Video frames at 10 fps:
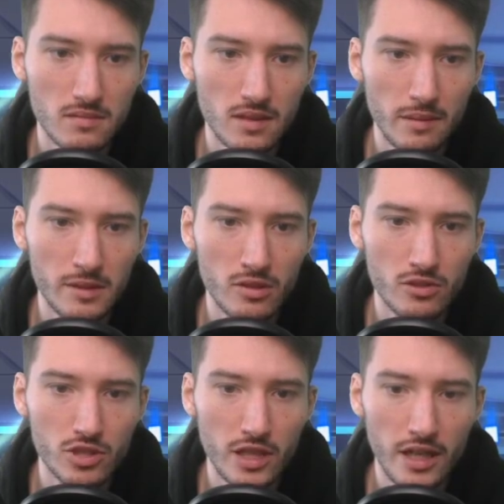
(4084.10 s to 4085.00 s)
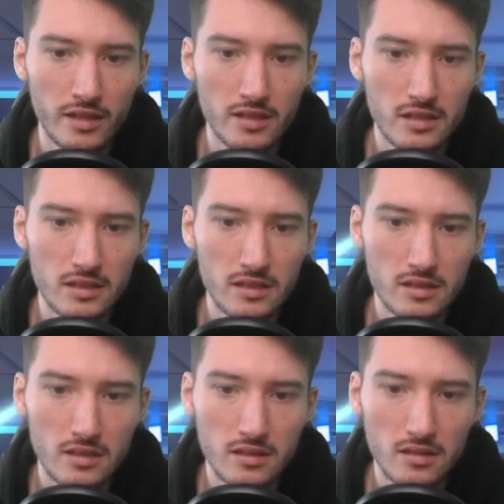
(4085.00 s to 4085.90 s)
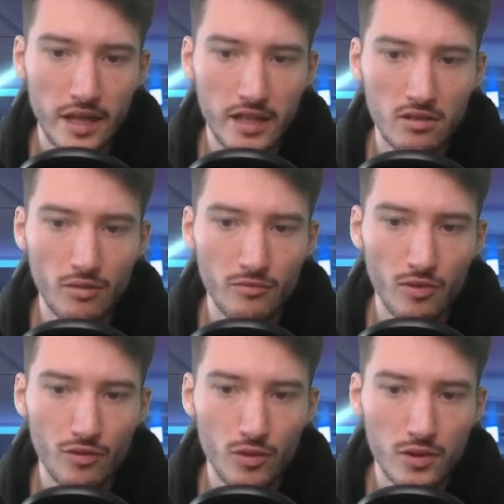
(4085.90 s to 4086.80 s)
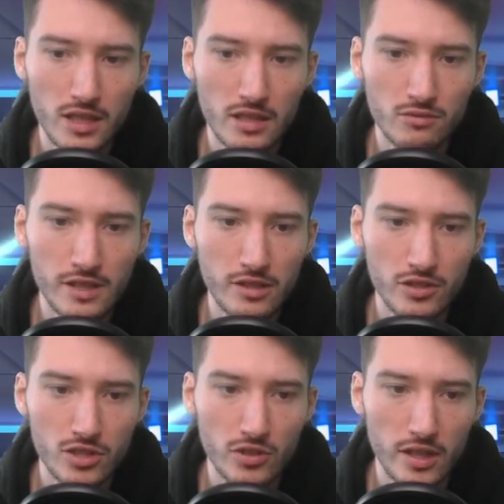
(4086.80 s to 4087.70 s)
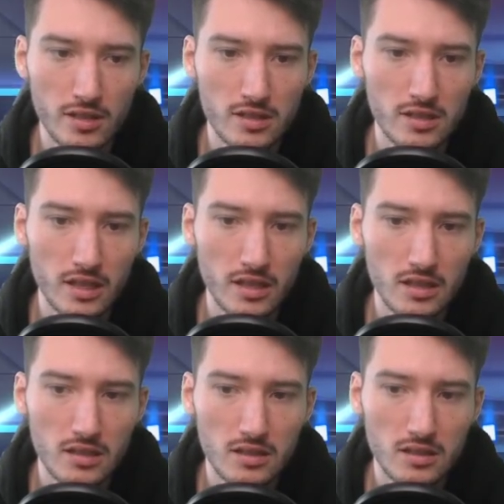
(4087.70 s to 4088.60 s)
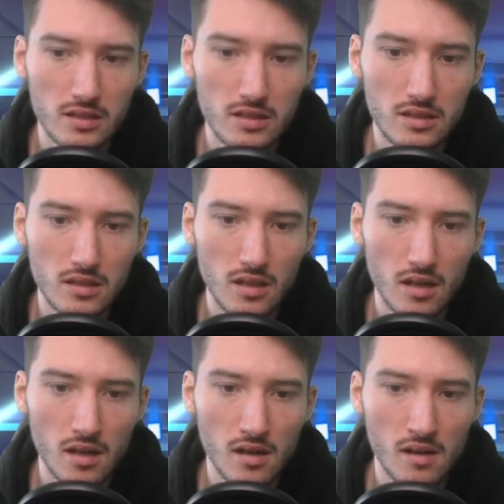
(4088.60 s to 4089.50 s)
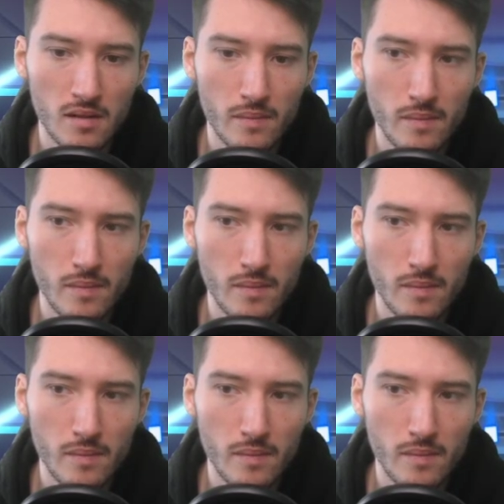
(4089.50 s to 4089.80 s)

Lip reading: Let me know in chat. I can, of course I can reconstruct this deck. But